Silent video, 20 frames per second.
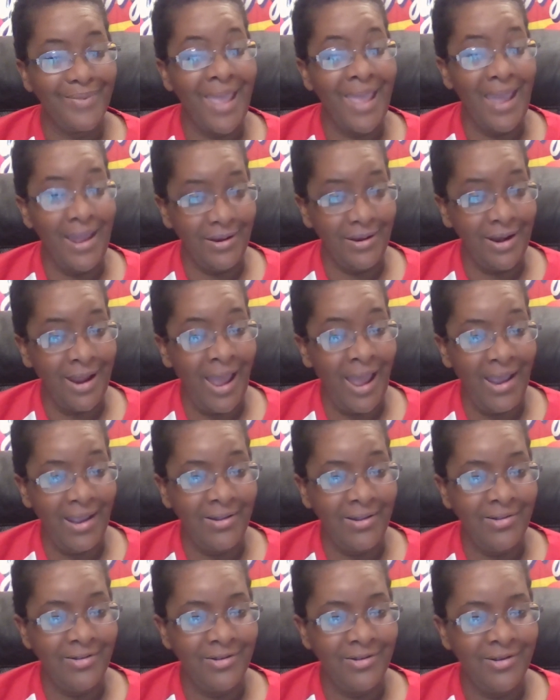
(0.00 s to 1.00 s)
At
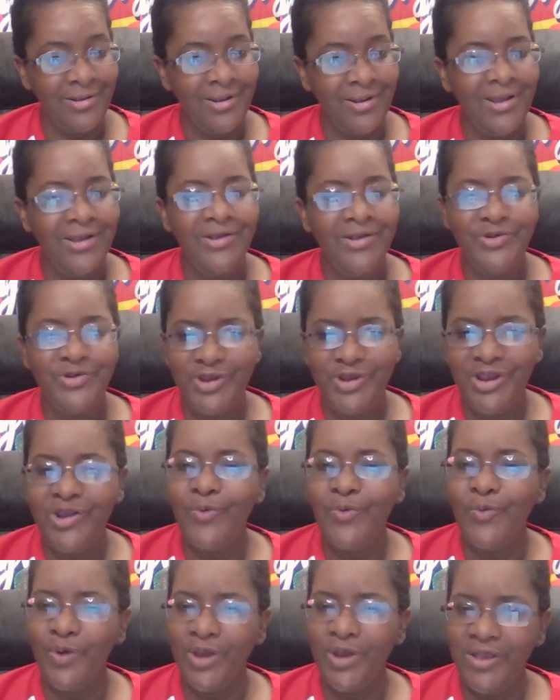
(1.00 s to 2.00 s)
night, she
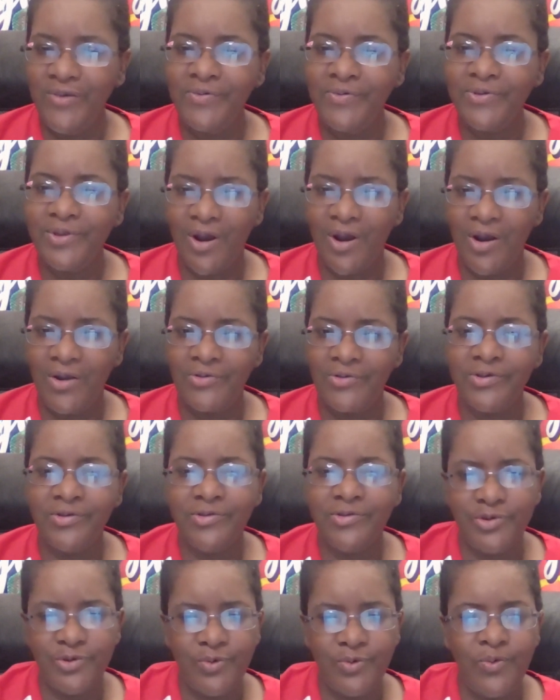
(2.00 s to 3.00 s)
could weave stars
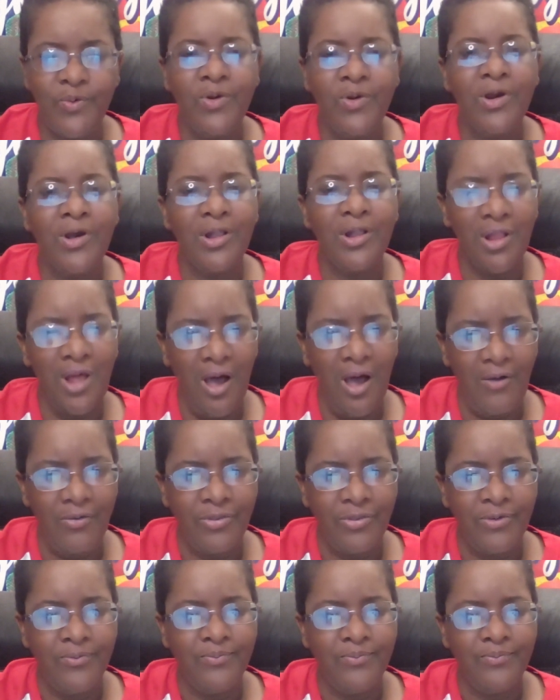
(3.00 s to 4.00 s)
into cloth.